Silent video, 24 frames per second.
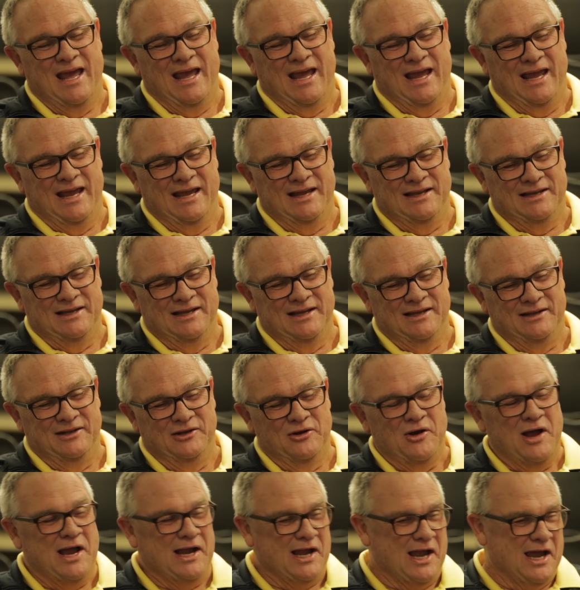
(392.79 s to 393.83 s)
And,
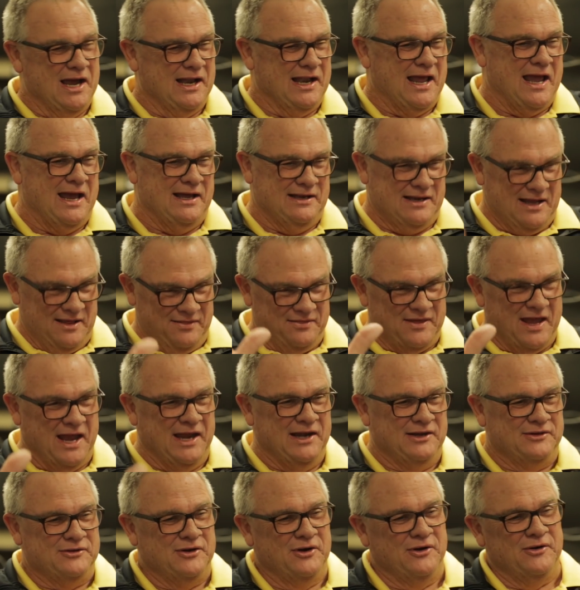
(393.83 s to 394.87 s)
you know, I got out, and I
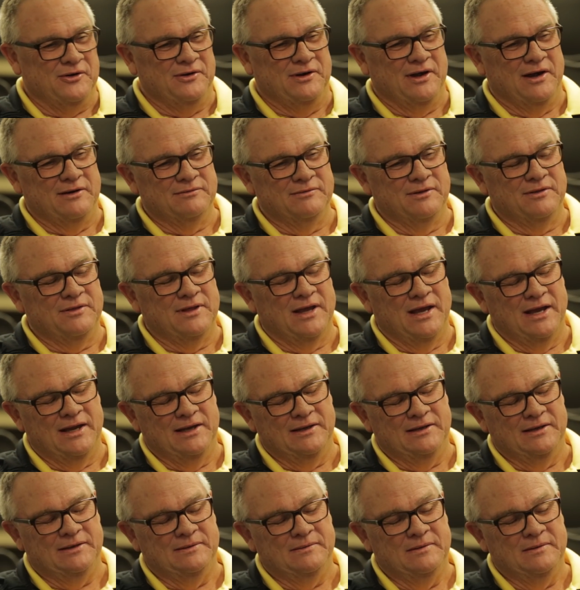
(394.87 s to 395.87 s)
thanked her and everything.